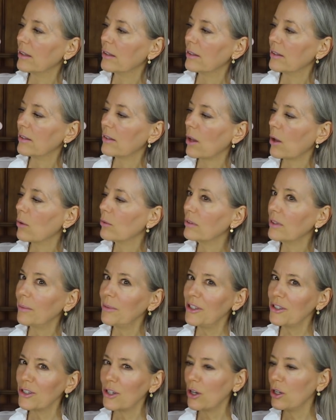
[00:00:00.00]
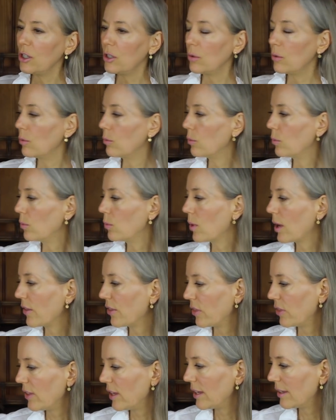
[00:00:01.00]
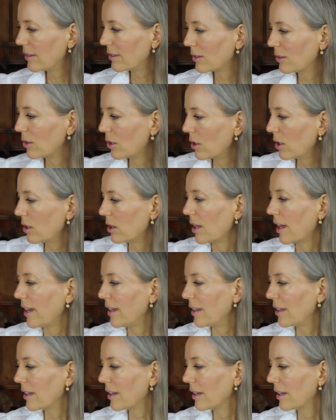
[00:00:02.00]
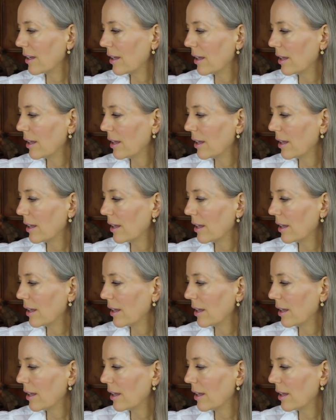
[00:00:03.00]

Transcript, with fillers: So let me show you what these look like.